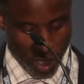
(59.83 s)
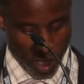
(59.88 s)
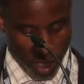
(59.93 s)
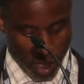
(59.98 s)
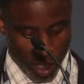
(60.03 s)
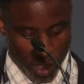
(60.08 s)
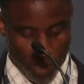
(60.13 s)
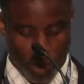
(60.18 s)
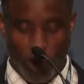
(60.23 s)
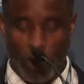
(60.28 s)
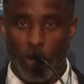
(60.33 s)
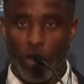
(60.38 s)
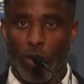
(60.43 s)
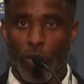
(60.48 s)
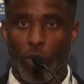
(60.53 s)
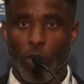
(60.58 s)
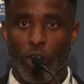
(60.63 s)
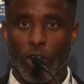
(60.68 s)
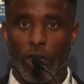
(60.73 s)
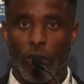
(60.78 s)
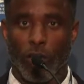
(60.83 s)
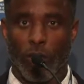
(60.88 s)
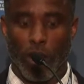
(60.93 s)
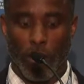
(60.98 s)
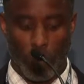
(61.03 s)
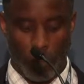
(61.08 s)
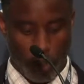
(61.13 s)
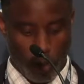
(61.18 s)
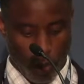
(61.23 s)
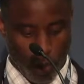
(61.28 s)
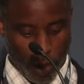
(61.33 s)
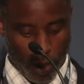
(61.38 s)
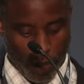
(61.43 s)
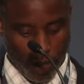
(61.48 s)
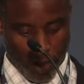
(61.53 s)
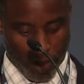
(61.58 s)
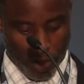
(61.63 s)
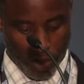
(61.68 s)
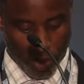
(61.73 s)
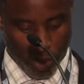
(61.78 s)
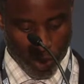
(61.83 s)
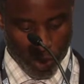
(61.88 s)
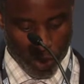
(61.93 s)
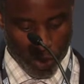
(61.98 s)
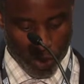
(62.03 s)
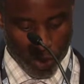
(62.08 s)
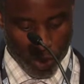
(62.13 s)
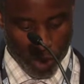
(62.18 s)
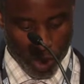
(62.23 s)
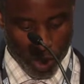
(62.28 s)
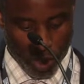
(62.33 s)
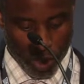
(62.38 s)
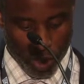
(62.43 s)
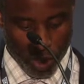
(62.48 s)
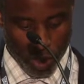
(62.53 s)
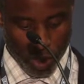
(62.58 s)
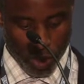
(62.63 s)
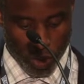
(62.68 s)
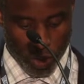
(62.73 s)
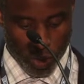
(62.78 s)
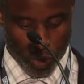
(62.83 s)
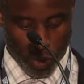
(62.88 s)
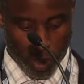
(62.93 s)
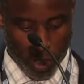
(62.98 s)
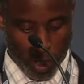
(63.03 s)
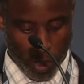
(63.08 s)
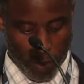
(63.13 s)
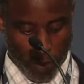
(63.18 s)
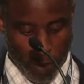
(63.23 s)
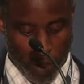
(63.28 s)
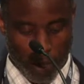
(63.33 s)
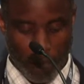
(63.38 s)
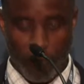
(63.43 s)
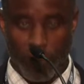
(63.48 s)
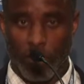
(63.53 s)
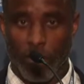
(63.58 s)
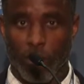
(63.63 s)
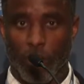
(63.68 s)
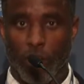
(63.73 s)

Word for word: I started working when I was 12 years old to help pay for the